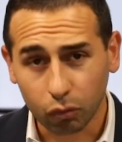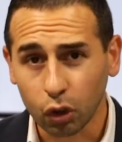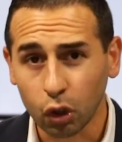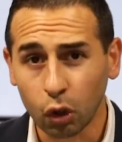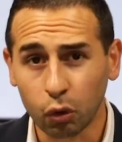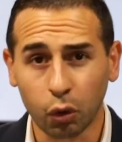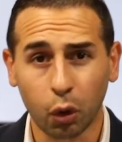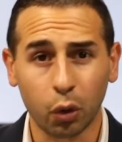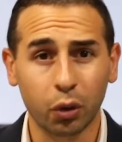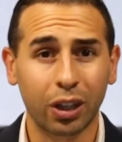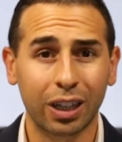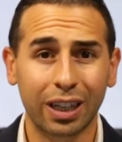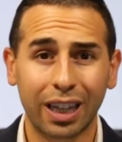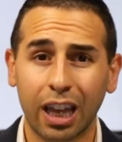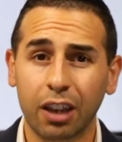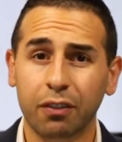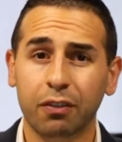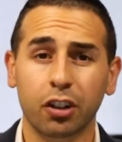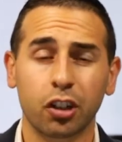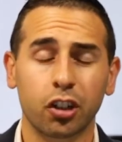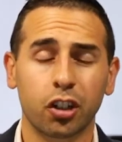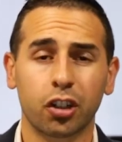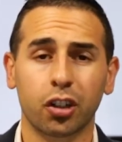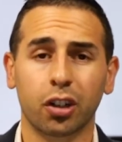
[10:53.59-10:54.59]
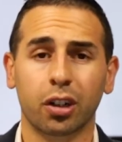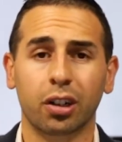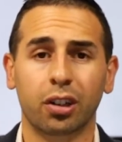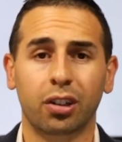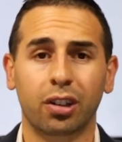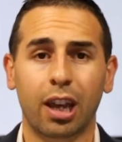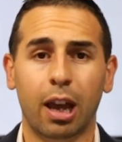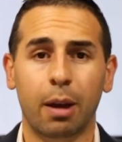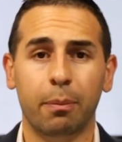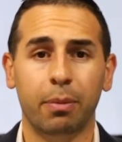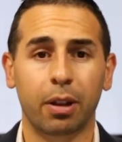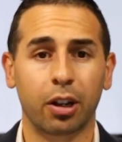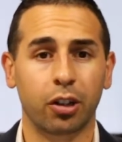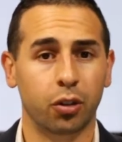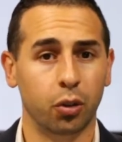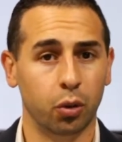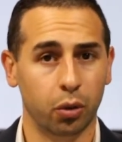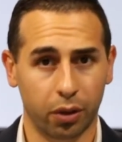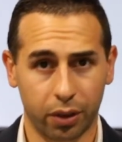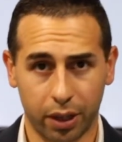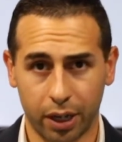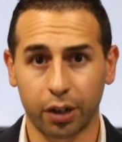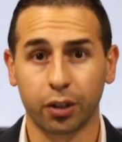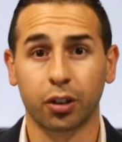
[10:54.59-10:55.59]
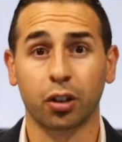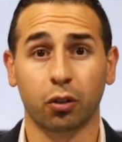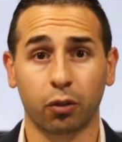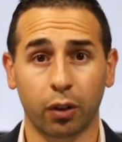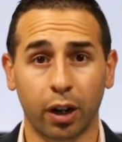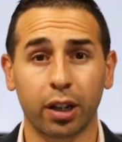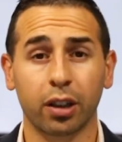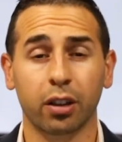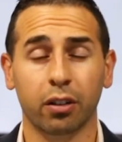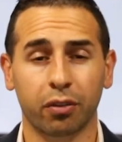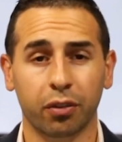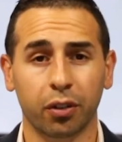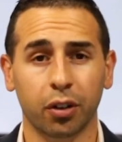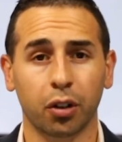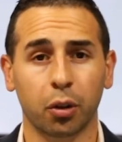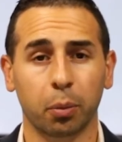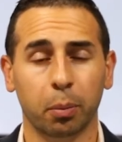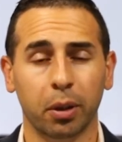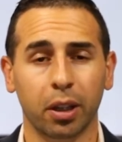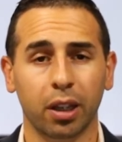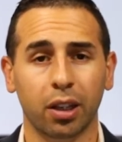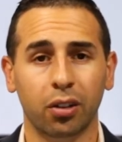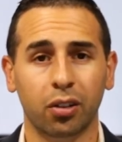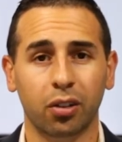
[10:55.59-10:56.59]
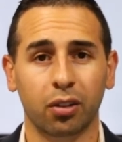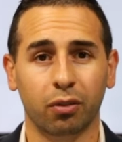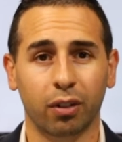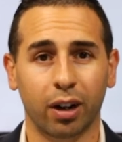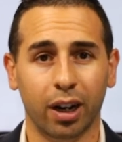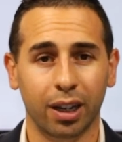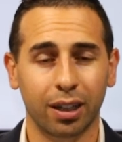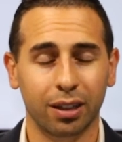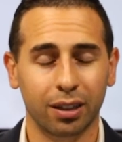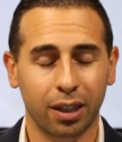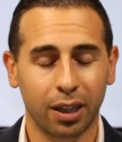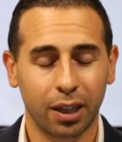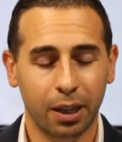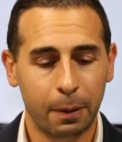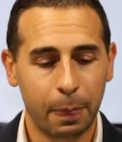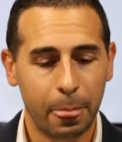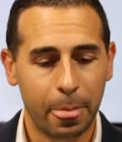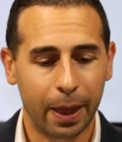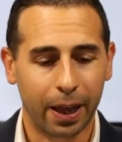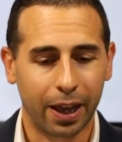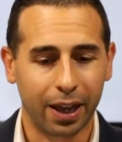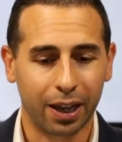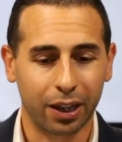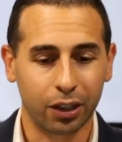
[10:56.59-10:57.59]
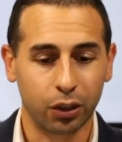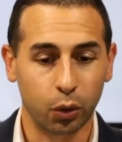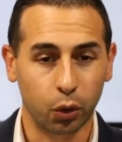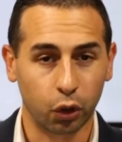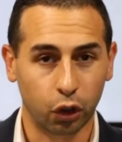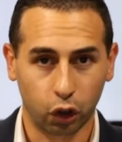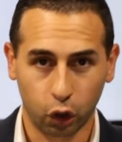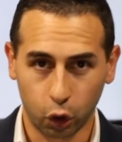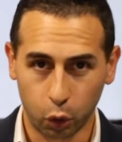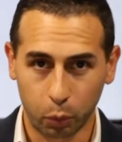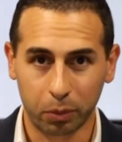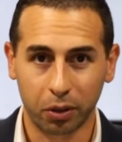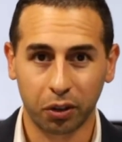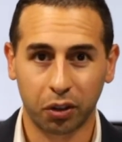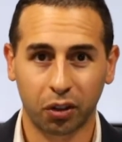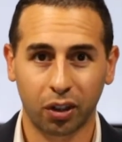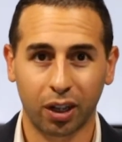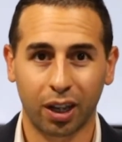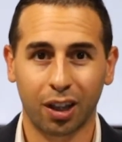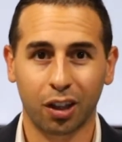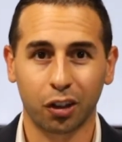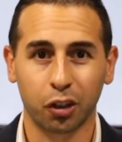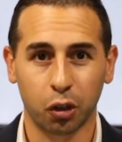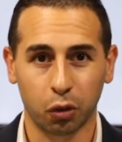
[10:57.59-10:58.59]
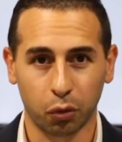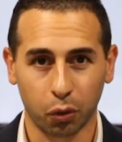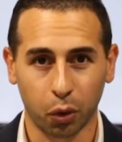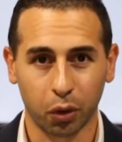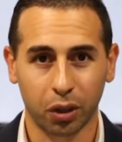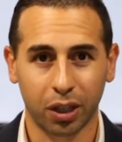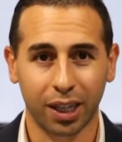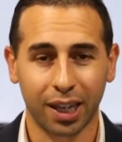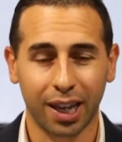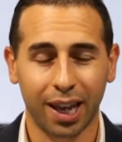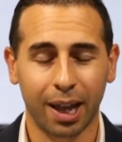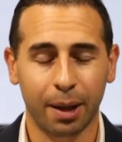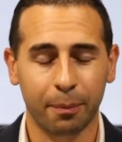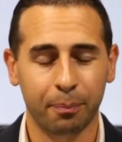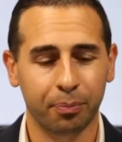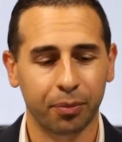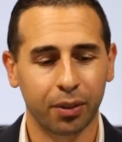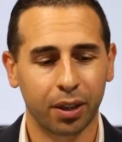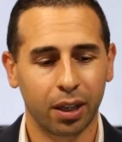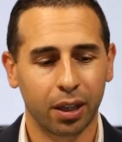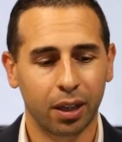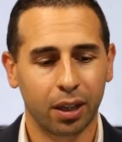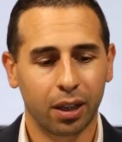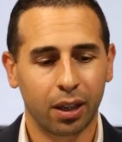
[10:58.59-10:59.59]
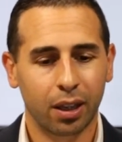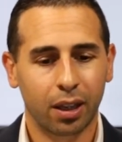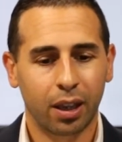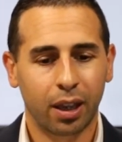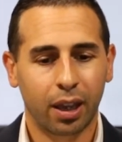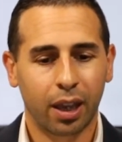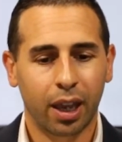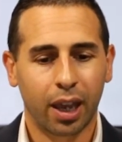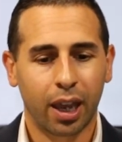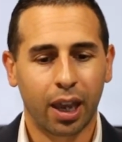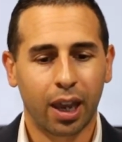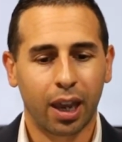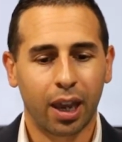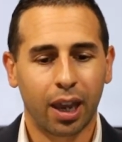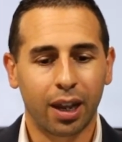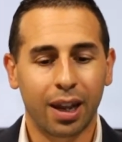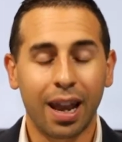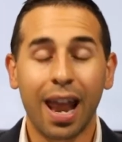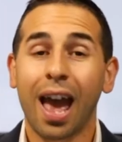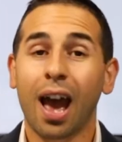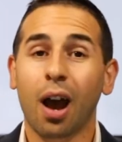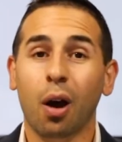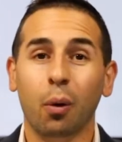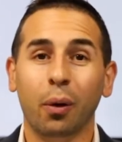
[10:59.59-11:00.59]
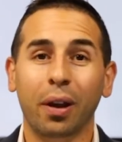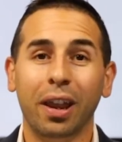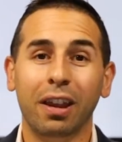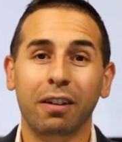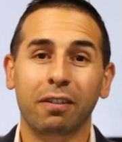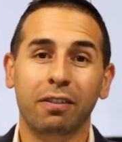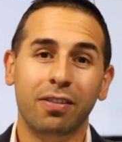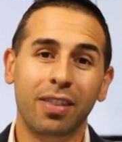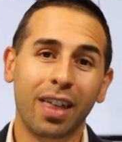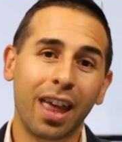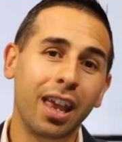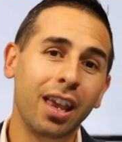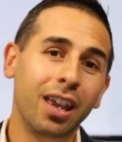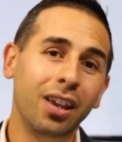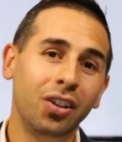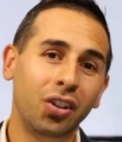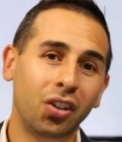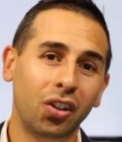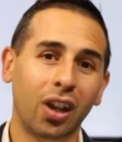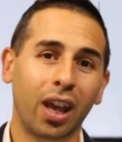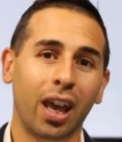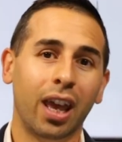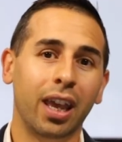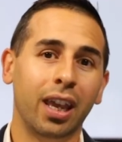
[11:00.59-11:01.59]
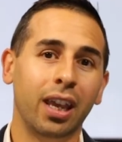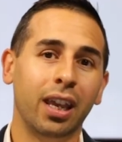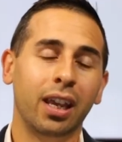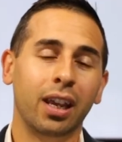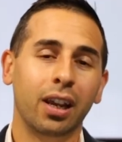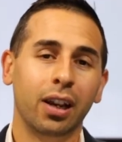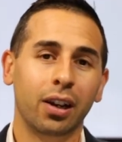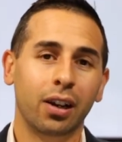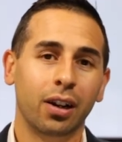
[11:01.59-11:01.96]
wrote the life insurance app that you were there to write in the first place, right? You assumed the sale, you wrote the app. Now, if they say,